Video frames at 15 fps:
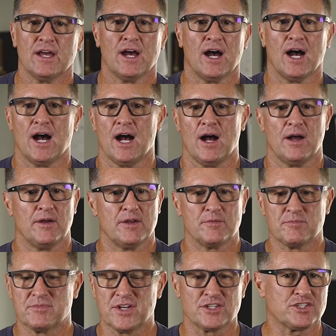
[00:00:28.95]

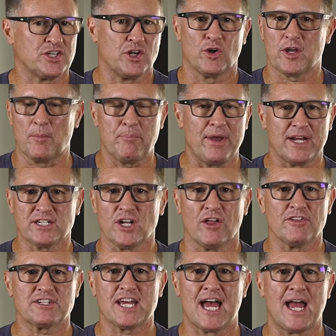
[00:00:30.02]
You don't get picked
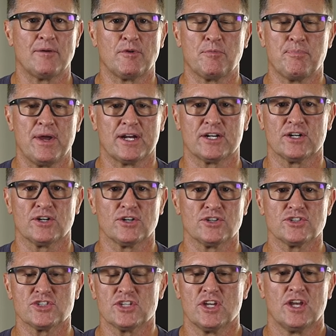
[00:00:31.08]
all the time with
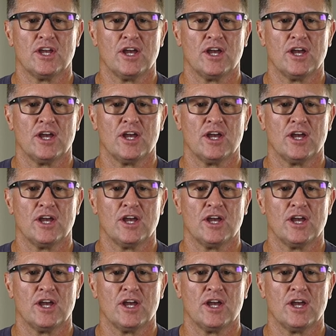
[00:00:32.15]
pickers.